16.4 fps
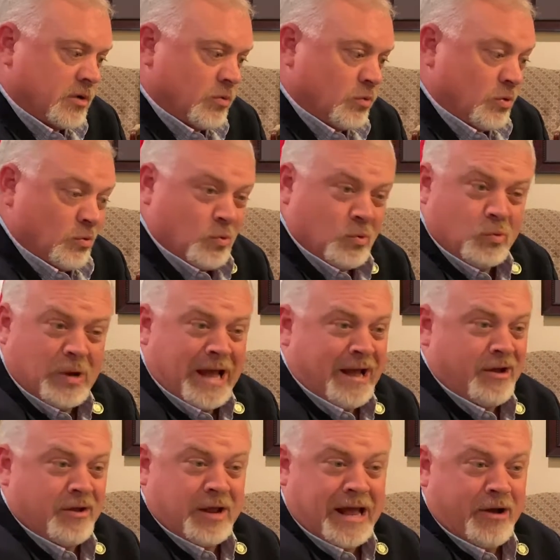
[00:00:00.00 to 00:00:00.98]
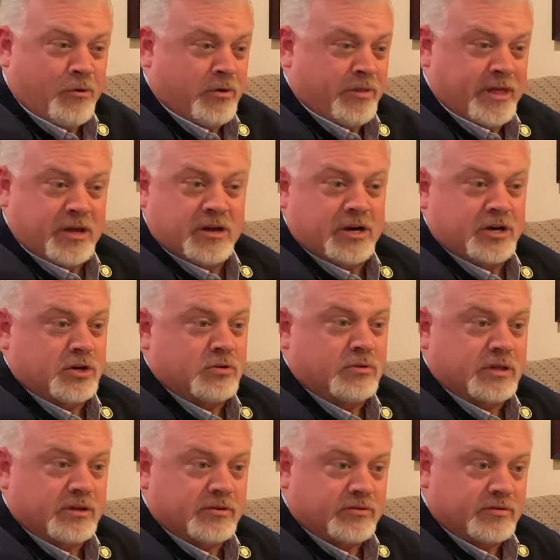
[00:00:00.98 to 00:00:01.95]
How are they going to do
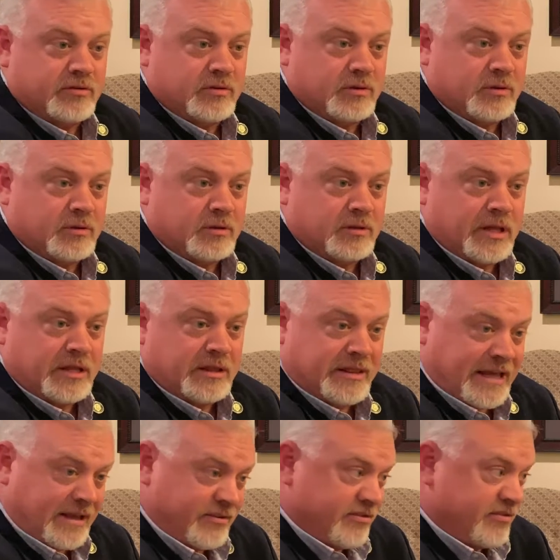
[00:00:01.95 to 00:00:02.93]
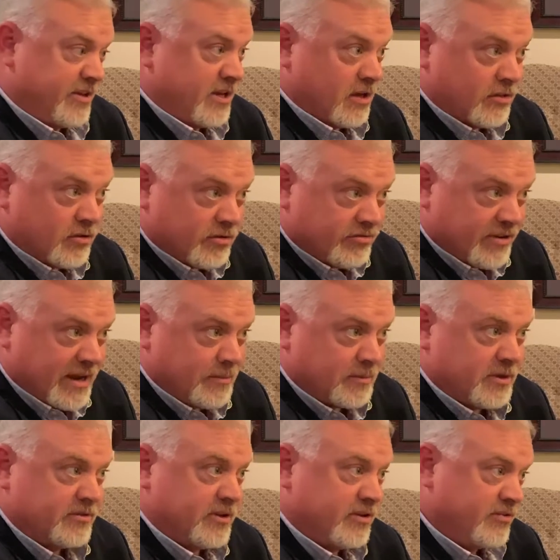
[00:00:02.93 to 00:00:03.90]
this? They see other
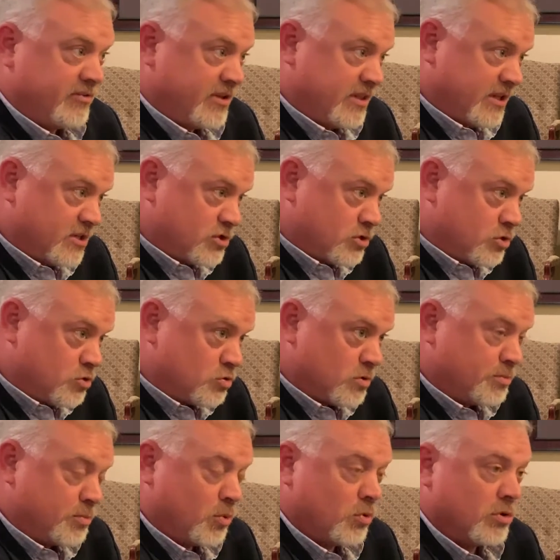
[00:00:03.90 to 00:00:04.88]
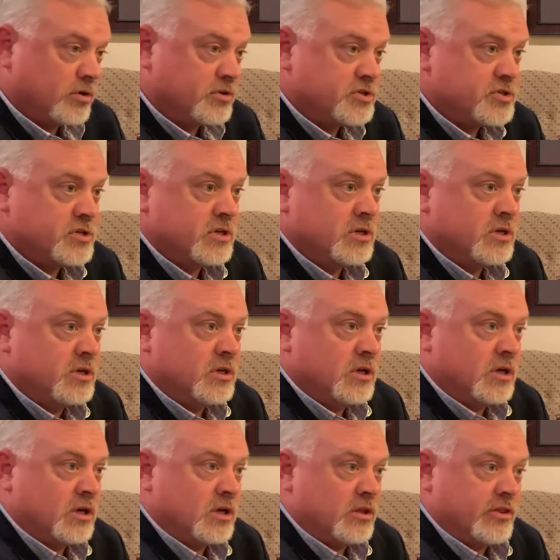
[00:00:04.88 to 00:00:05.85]
families, they see these news reports,
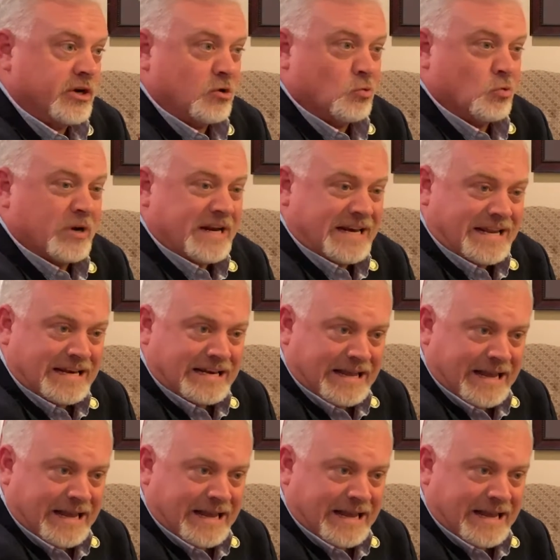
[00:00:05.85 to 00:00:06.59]
they're reading